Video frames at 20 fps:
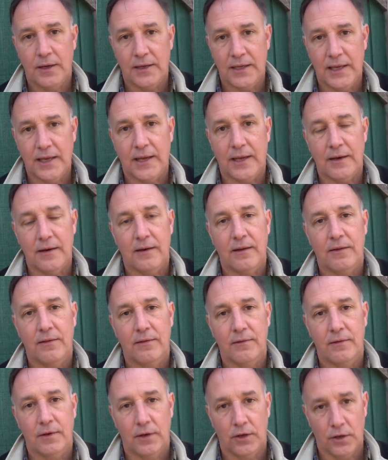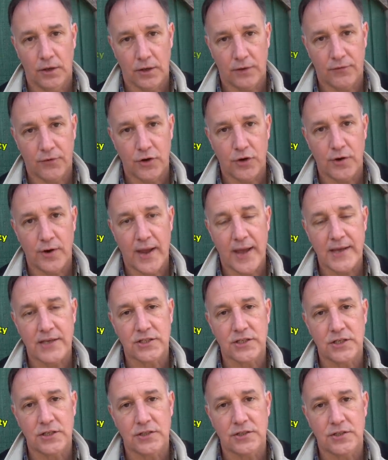Again, look for your
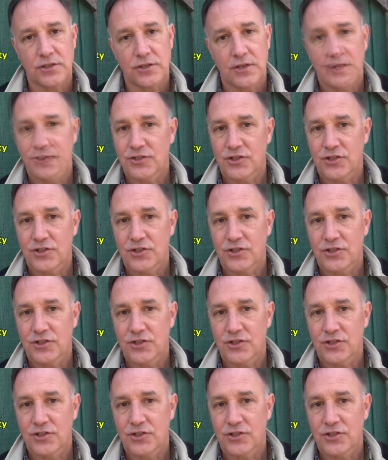exits,